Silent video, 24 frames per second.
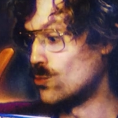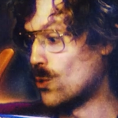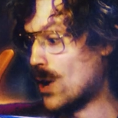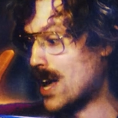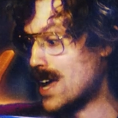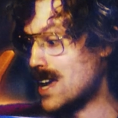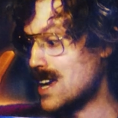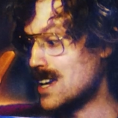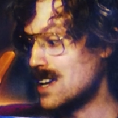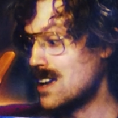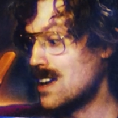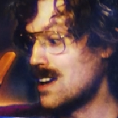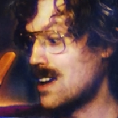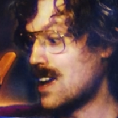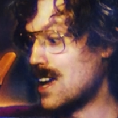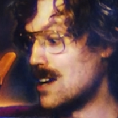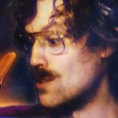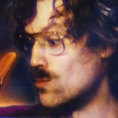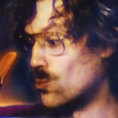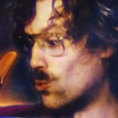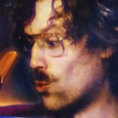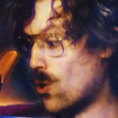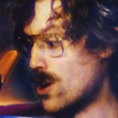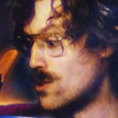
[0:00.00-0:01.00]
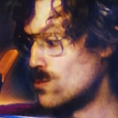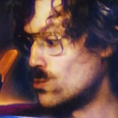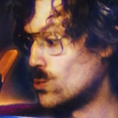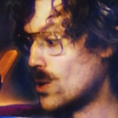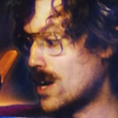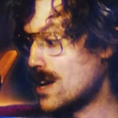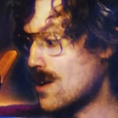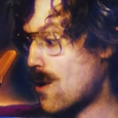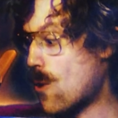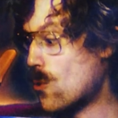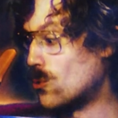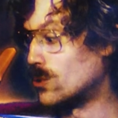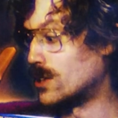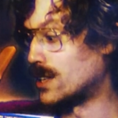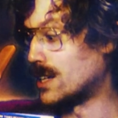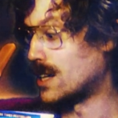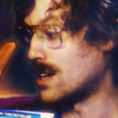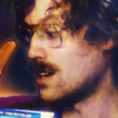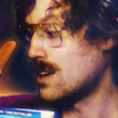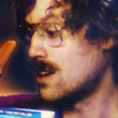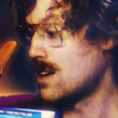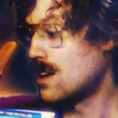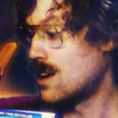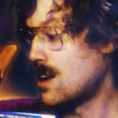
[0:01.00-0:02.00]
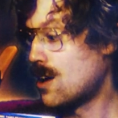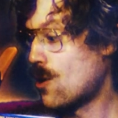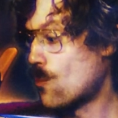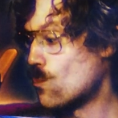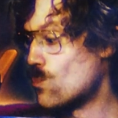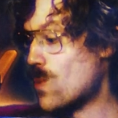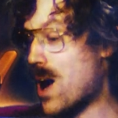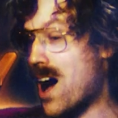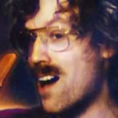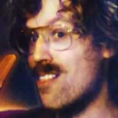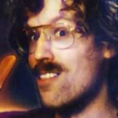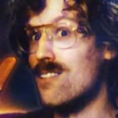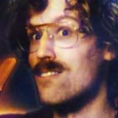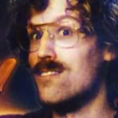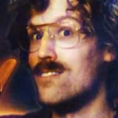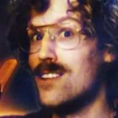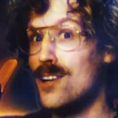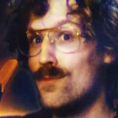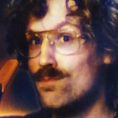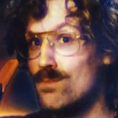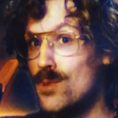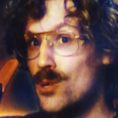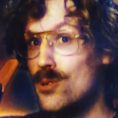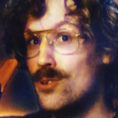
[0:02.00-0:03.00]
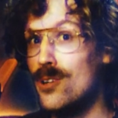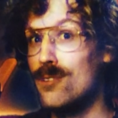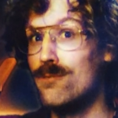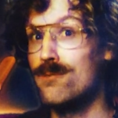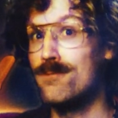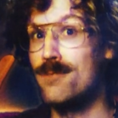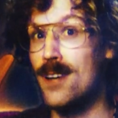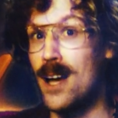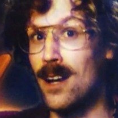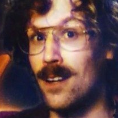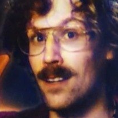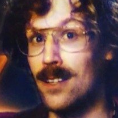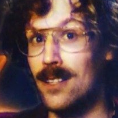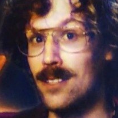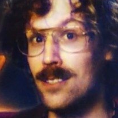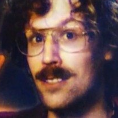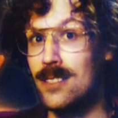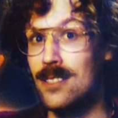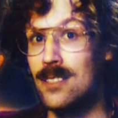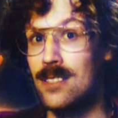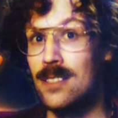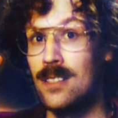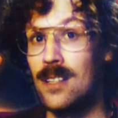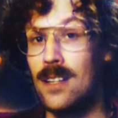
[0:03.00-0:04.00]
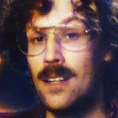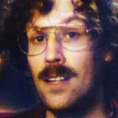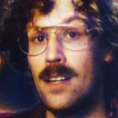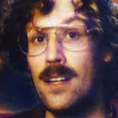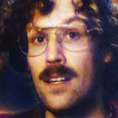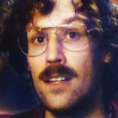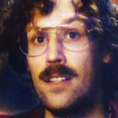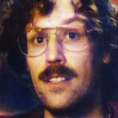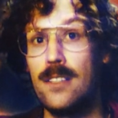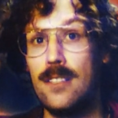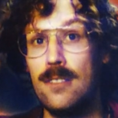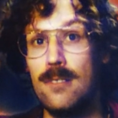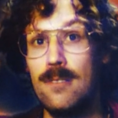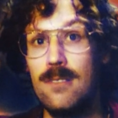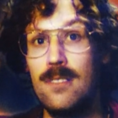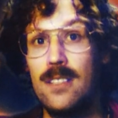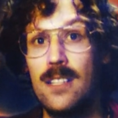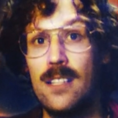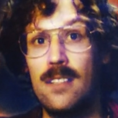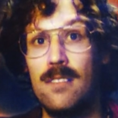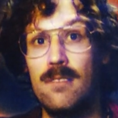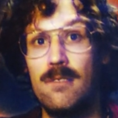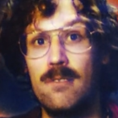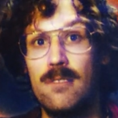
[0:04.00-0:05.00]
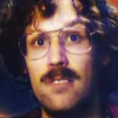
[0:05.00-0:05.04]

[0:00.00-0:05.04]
way and one way only, by the number of fellas you can